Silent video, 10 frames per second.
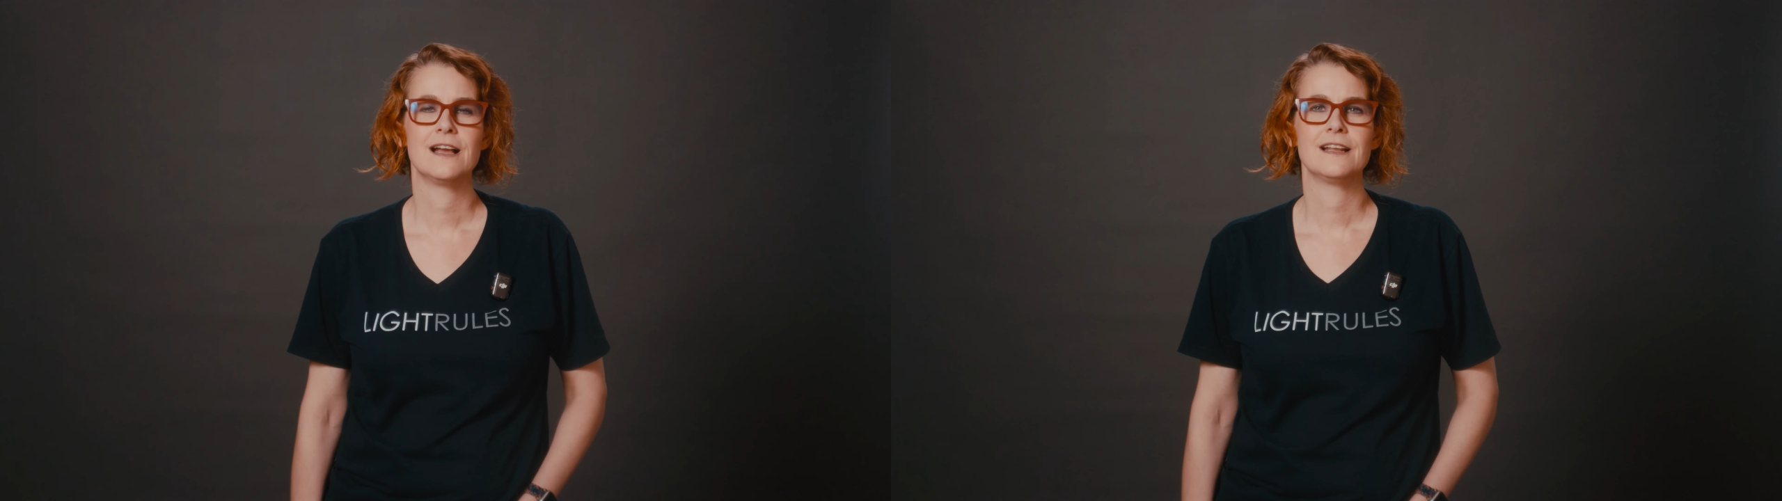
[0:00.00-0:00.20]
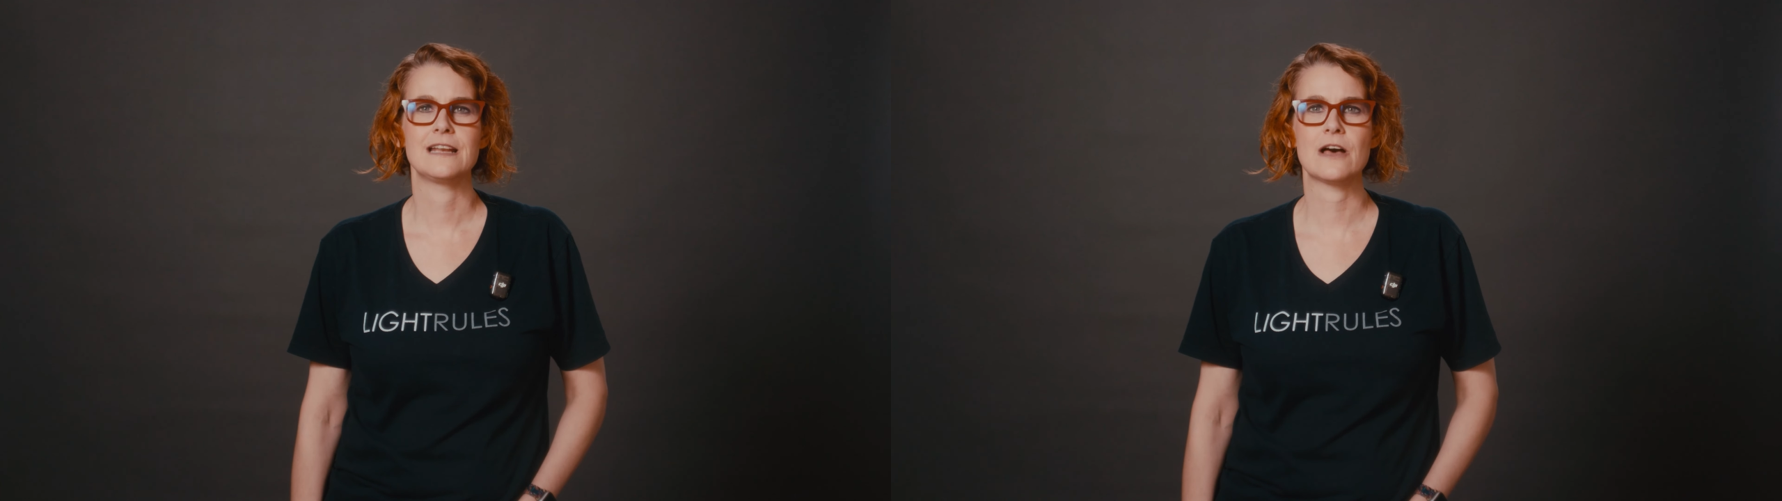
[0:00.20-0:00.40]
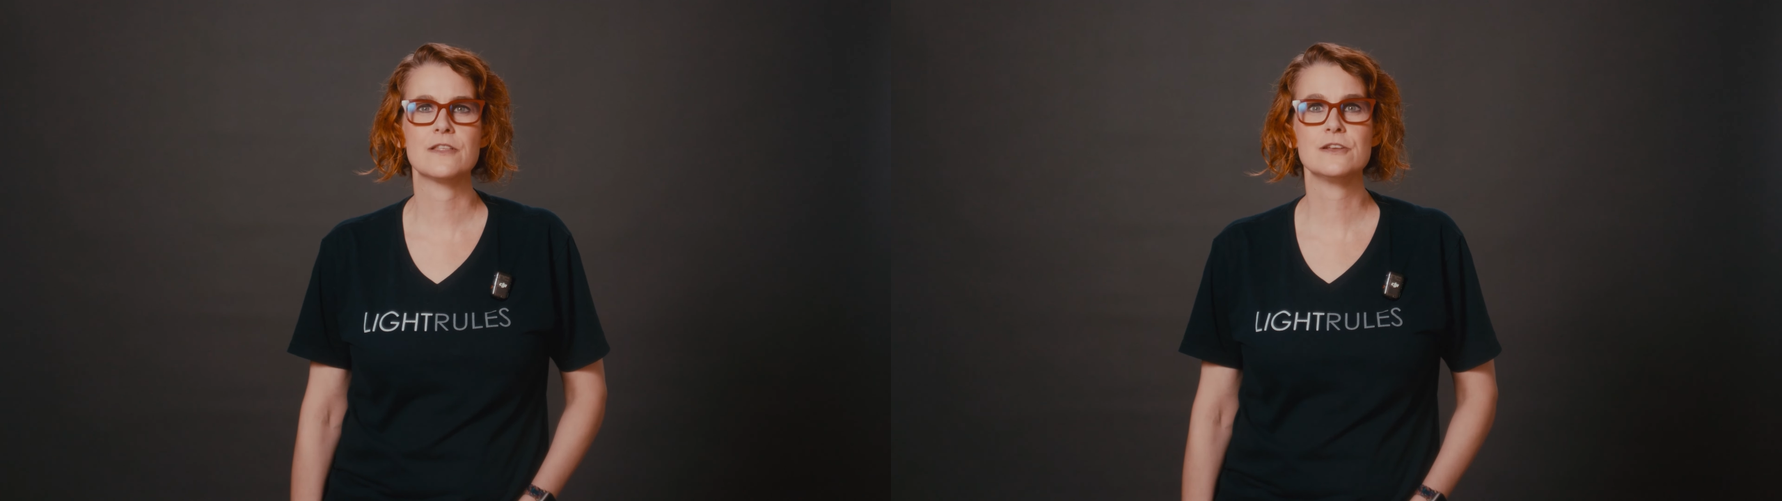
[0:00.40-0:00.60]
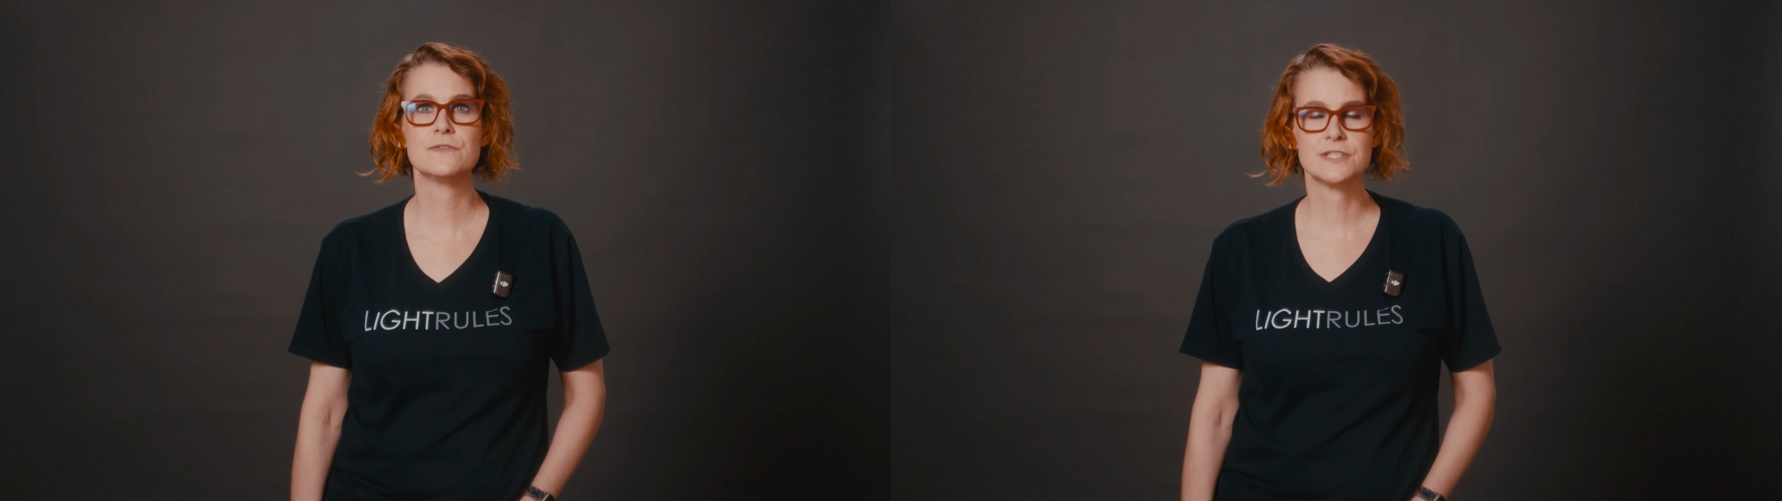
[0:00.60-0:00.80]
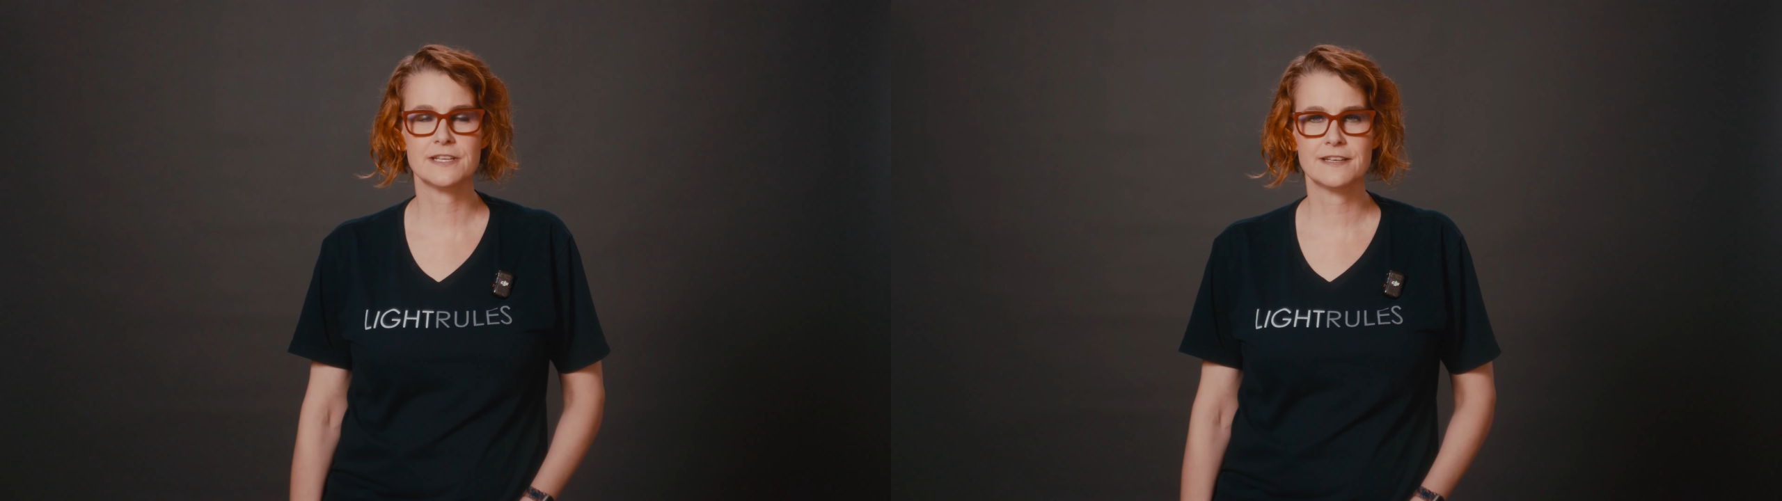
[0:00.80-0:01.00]
Now that you've
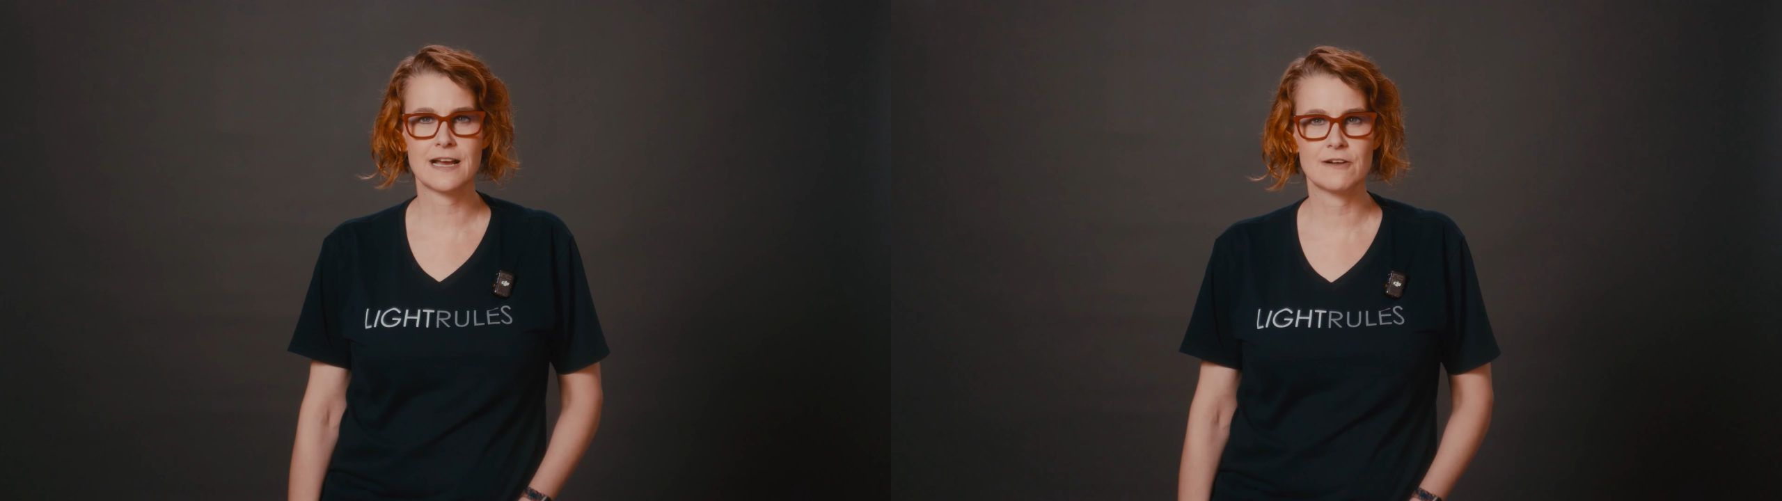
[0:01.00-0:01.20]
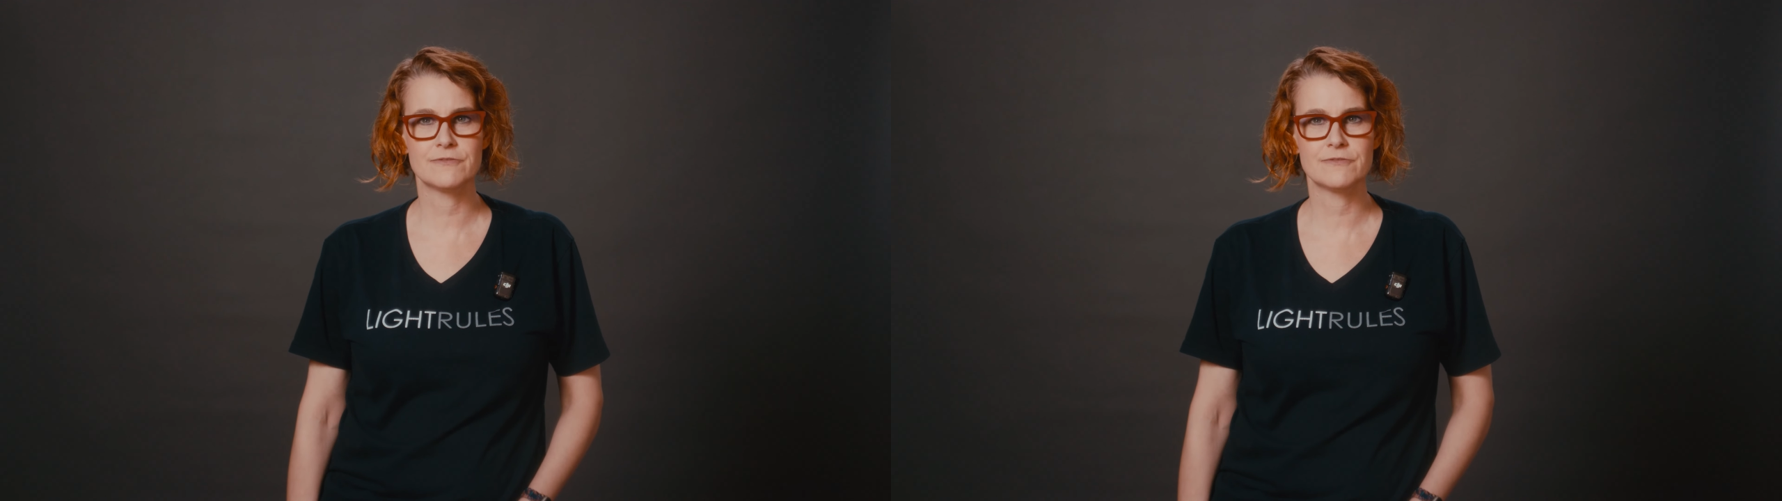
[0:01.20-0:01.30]
seen how